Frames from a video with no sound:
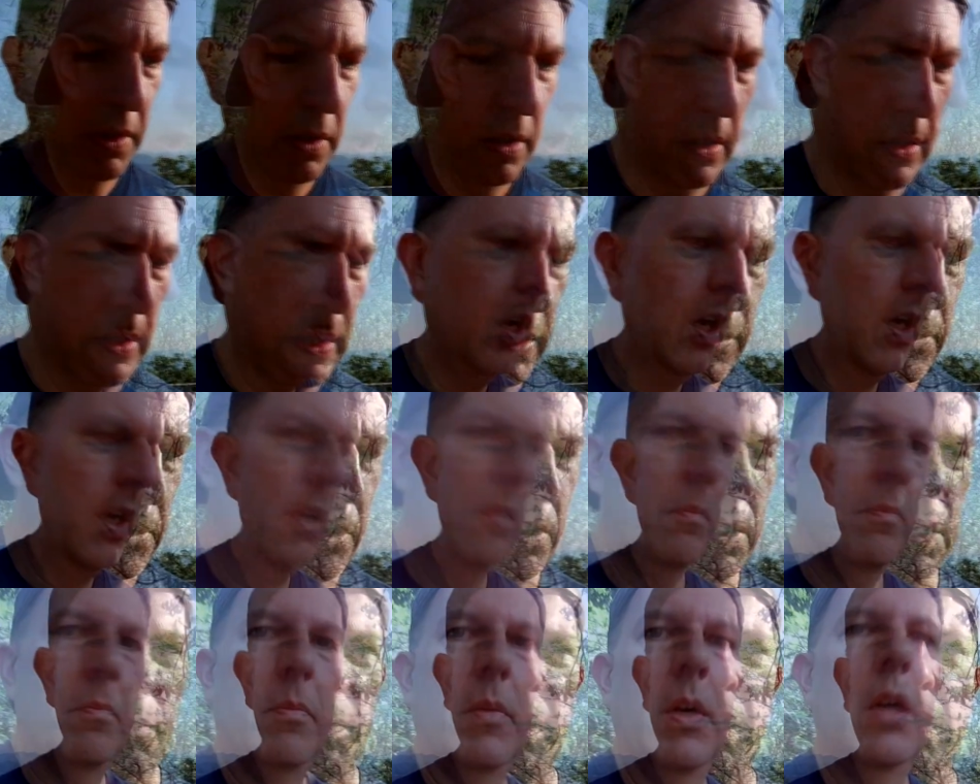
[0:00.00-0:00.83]
me luck. I'll
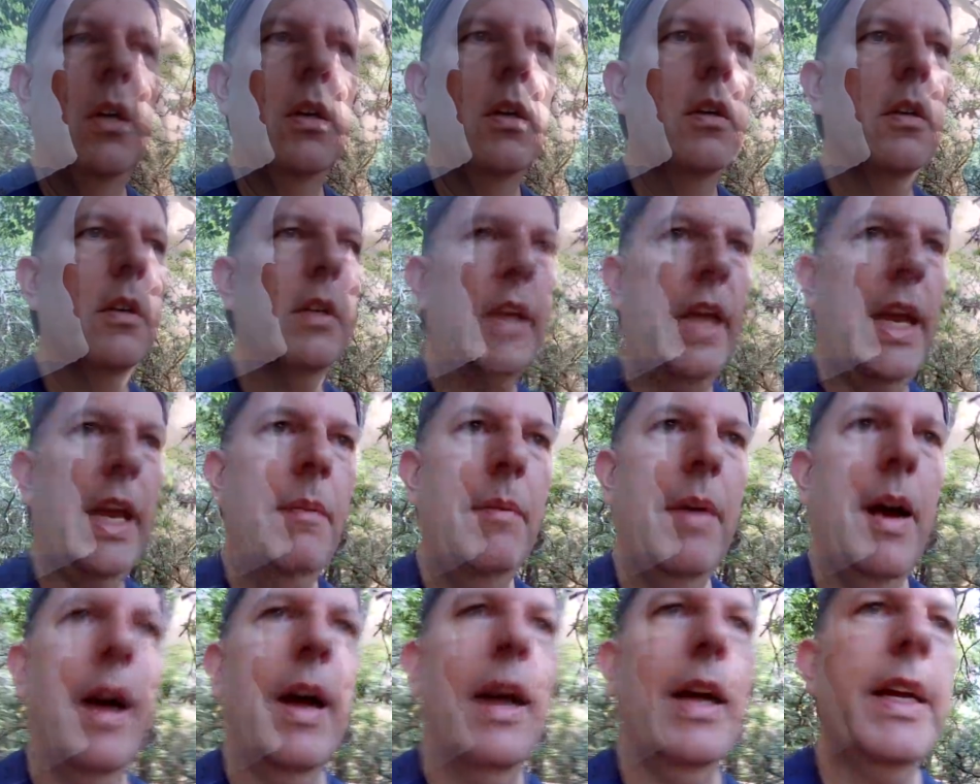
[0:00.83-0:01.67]
turn you back on shortly.
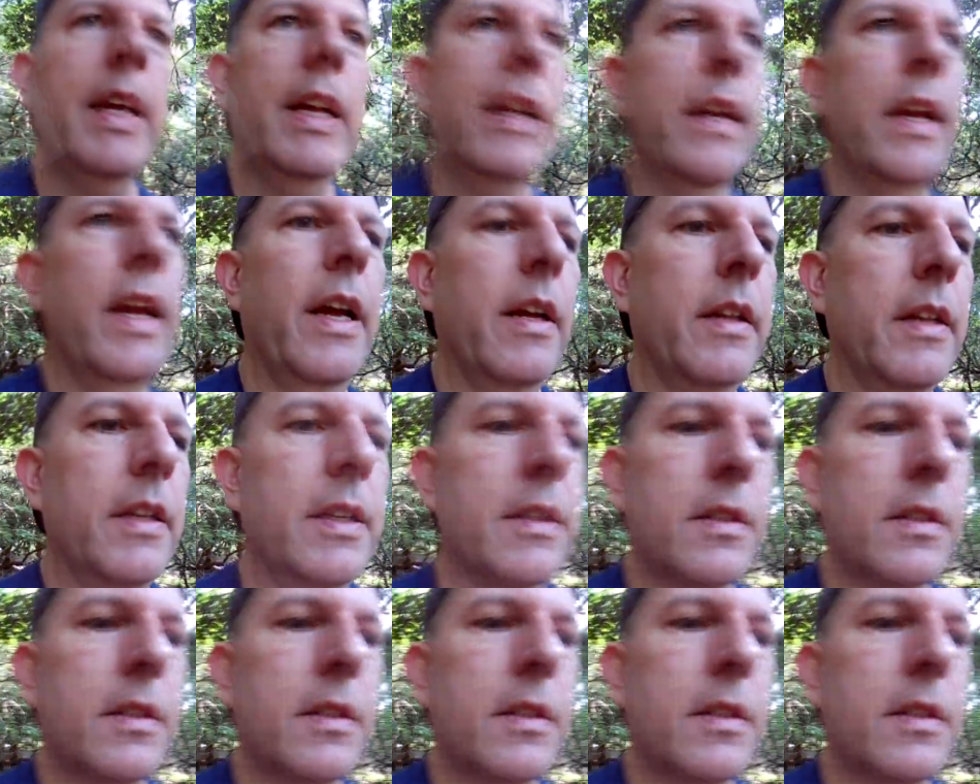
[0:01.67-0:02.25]
Came hiking down